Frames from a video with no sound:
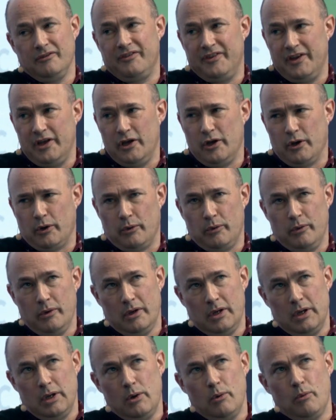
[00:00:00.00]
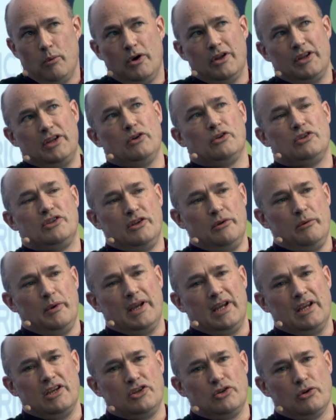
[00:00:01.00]
view. What you're
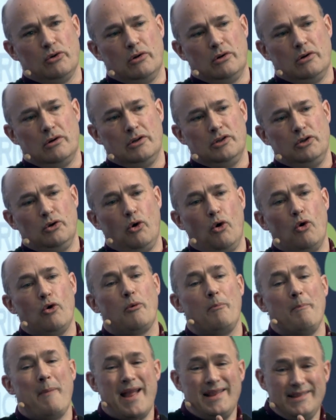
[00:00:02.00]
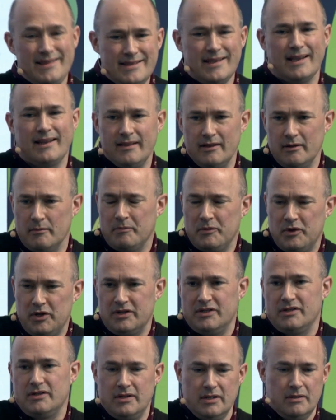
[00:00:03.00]
doing is you're augmenting
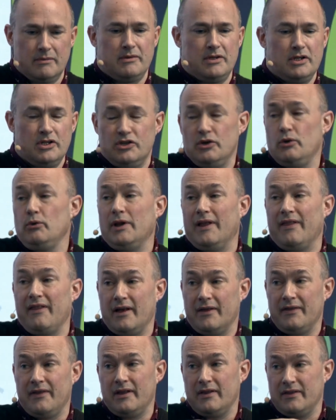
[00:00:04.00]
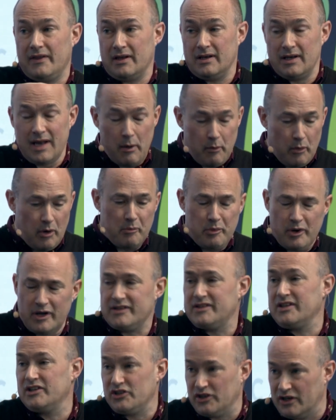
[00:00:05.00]
the tooling that the network
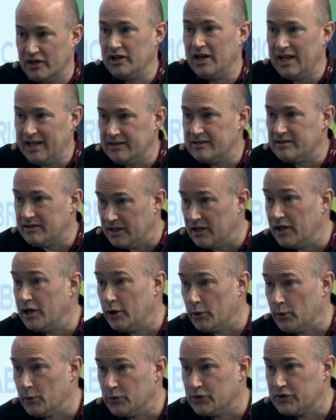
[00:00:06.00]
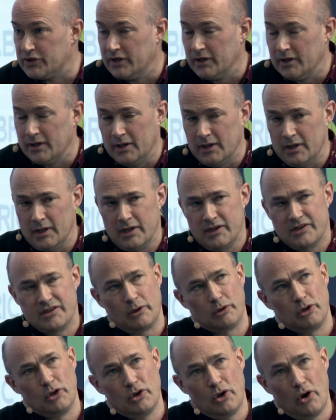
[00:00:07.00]
practitioner needs to use.
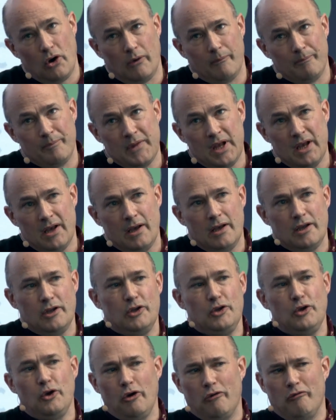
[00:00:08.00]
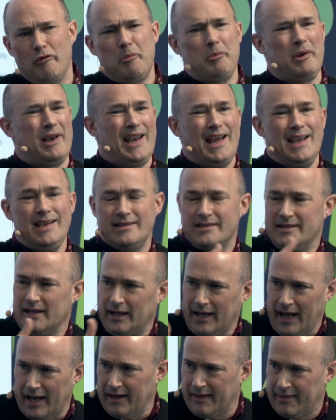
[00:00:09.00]
So you're not
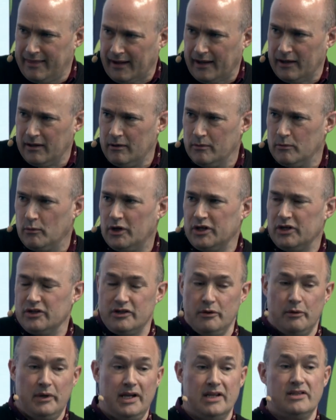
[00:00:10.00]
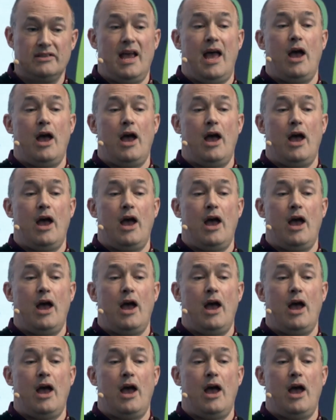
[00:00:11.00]
replacing anything. What you're doing is